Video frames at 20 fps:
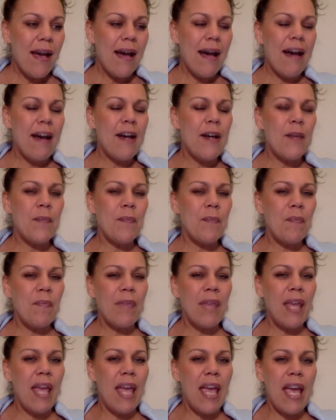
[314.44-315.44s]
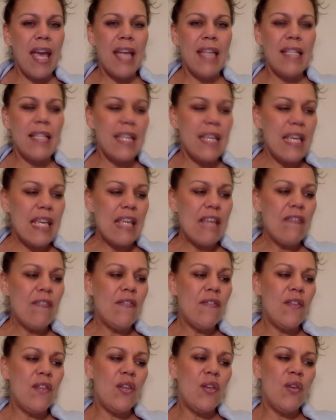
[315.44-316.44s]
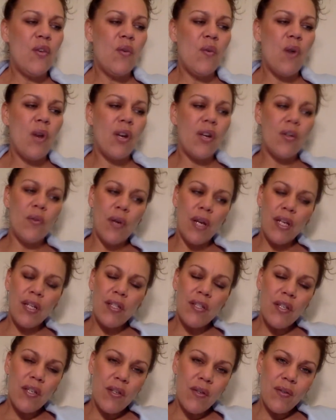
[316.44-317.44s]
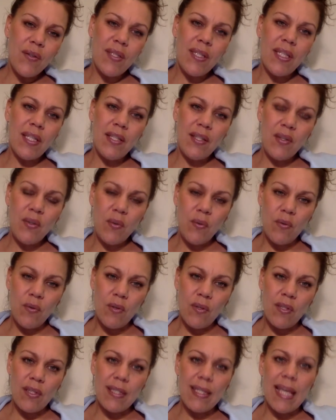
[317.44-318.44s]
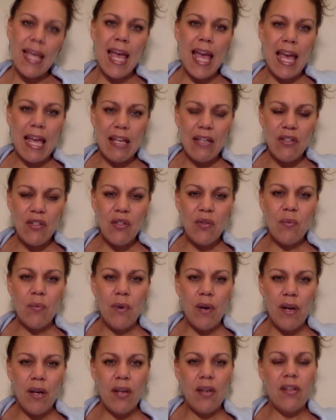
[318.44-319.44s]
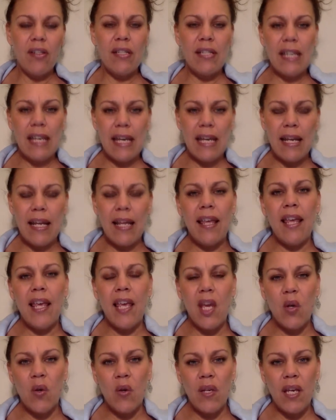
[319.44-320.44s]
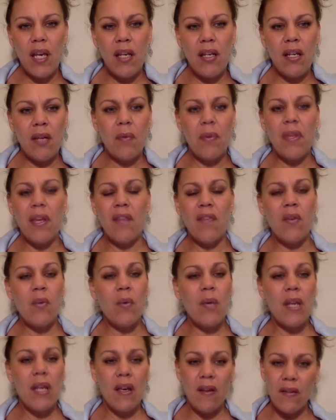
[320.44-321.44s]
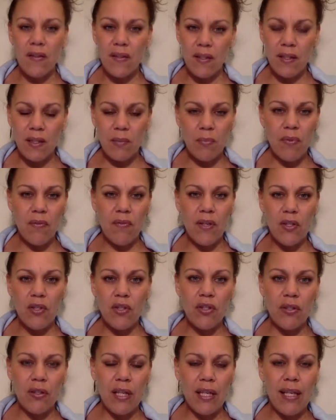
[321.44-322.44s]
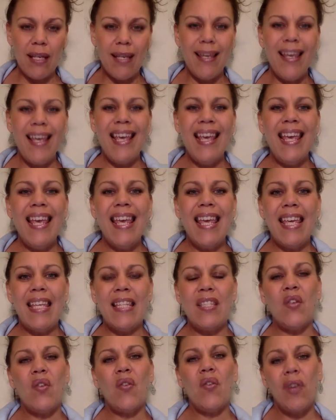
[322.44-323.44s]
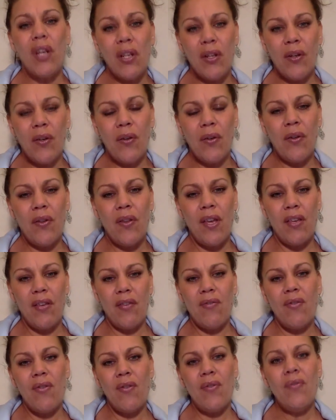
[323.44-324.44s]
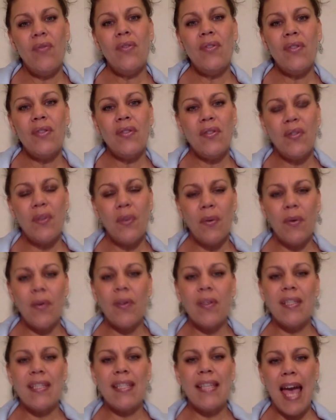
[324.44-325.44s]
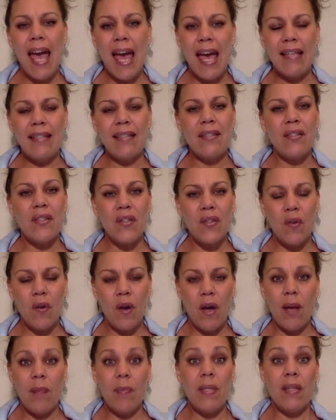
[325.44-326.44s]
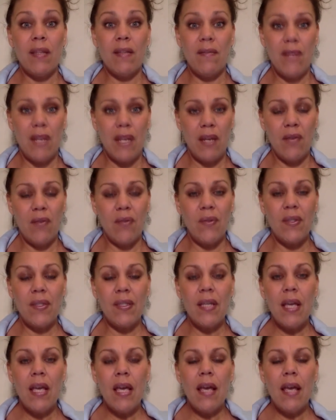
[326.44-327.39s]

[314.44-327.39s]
And if you are going to use these tools and you want your data aggregated with everyone else's provincially, it's critical that you use the tools as described in the videos.